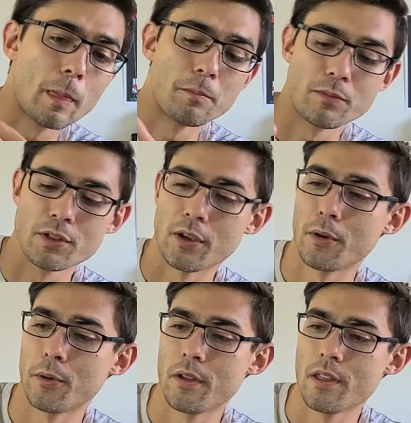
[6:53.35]

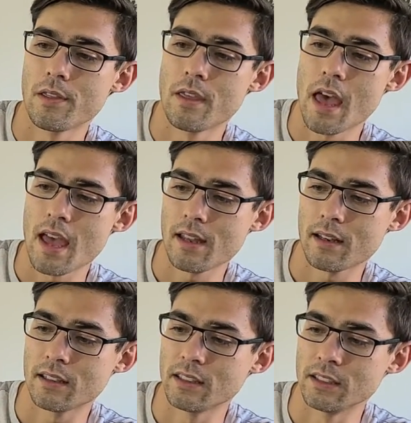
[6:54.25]
So
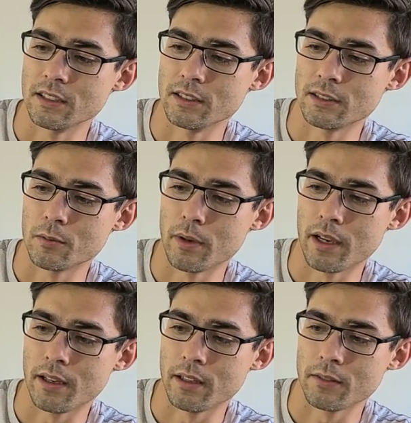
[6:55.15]
that is
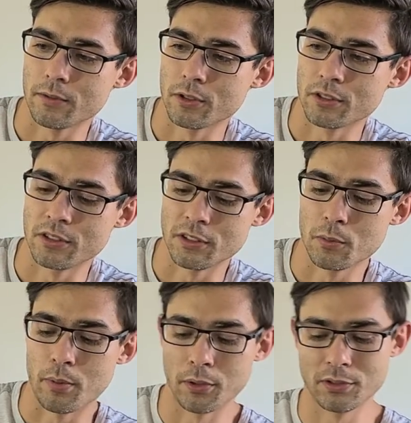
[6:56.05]
my first
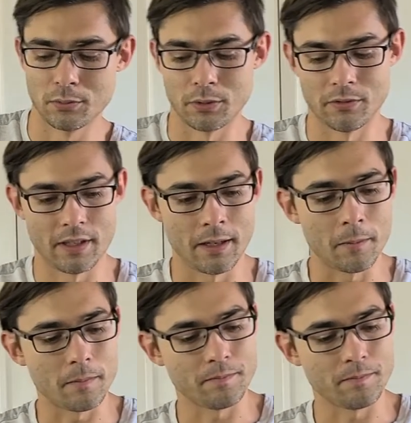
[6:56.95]
disposable vape.